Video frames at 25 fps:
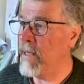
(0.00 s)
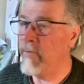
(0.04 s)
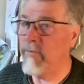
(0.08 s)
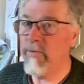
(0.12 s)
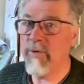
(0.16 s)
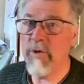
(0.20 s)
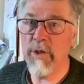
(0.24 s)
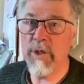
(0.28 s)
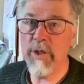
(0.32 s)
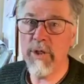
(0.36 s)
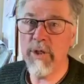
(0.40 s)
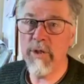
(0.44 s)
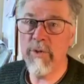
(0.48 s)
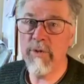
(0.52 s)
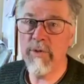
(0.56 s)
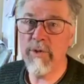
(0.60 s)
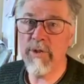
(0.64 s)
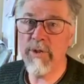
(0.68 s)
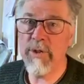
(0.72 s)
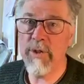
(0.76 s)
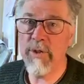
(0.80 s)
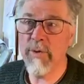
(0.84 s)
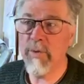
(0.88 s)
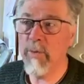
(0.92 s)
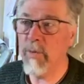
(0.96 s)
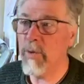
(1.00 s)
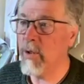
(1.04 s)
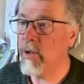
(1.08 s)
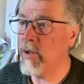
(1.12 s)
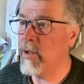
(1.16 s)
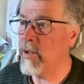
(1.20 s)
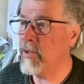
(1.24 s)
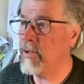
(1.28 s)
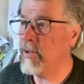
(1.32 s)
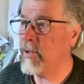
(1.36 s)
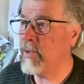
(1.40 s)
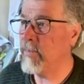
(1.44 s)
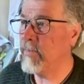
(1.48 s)
be of good use to the
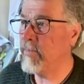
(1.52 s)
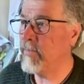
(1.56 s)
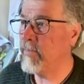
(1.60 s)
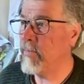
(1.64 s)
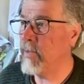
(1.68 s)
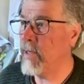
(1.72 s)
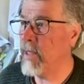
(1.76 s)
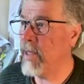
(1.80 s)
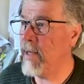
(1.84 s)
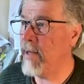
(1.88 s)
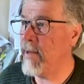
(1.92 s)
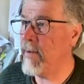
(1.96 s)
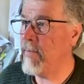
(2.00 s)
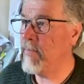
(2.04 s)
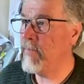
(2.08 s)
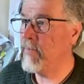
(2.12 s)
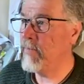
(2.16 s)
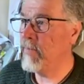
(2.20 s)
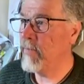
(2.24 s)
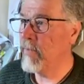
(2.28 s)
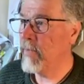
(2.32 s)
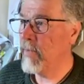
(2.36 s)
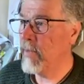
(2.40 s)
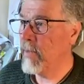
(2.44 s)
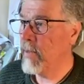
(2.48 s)
world. Yeah.